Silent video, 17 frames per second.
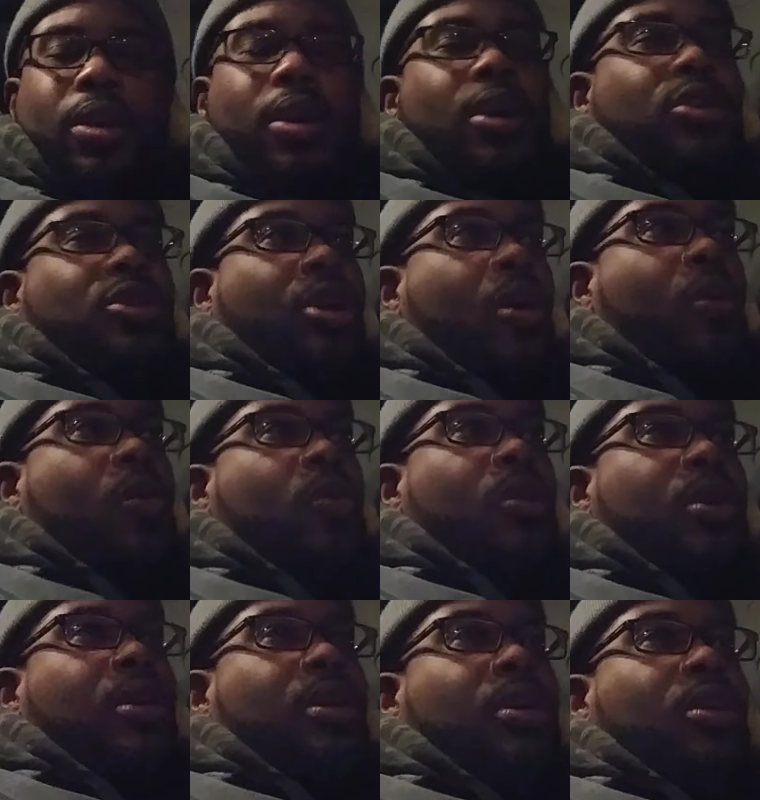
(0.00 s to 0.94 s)
So,
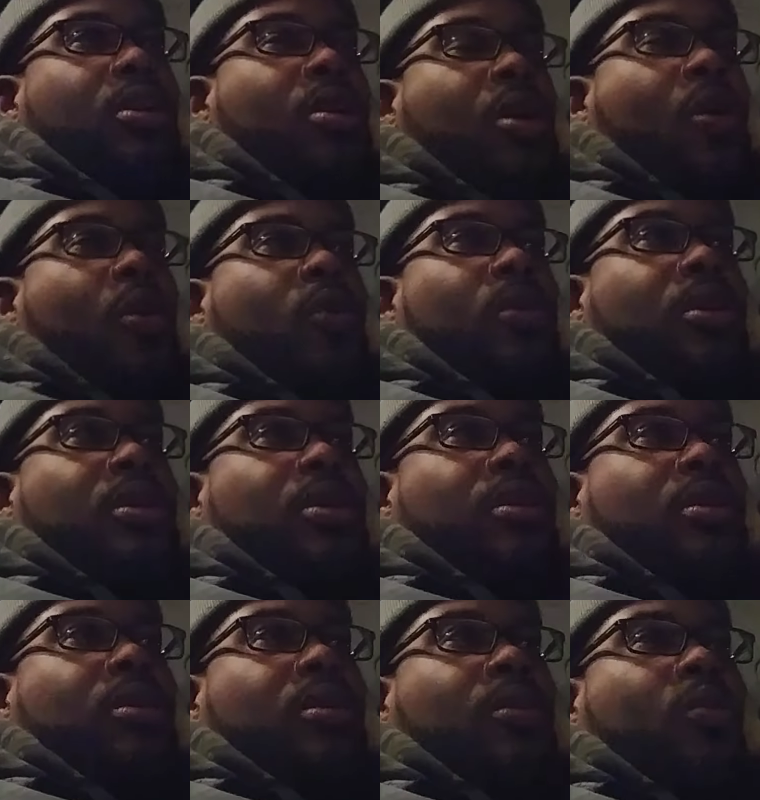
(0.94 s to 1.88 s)
you know,
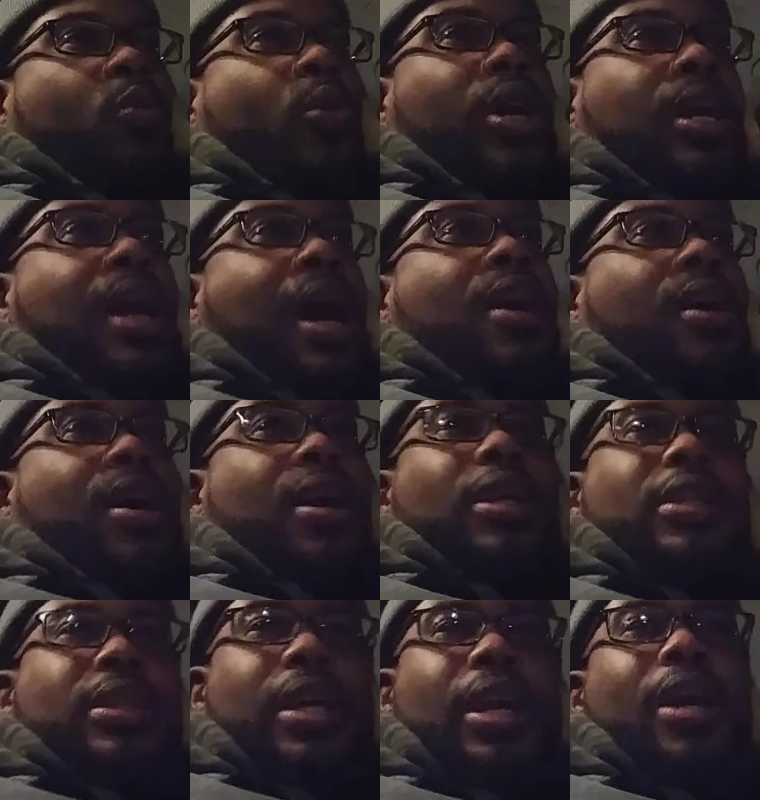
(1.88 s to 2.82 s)
we got to
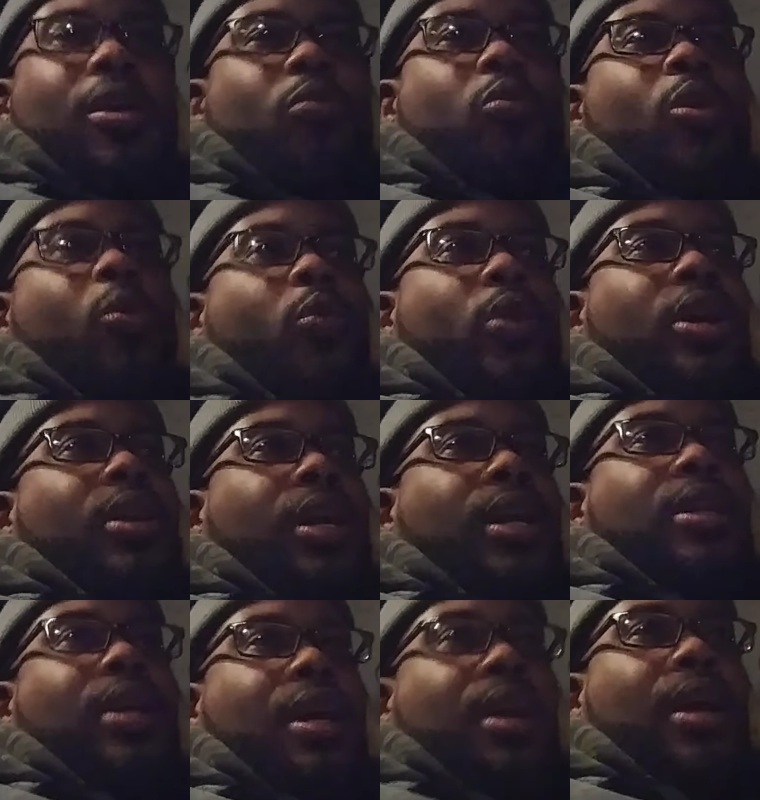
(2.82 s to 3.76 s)
understand what we
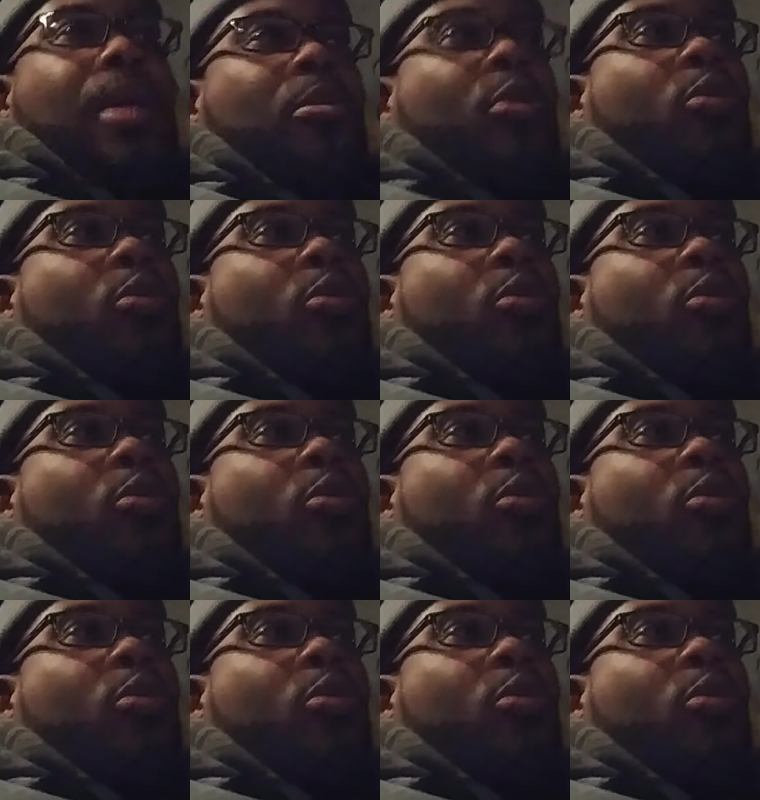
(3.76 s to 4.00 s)
need to claim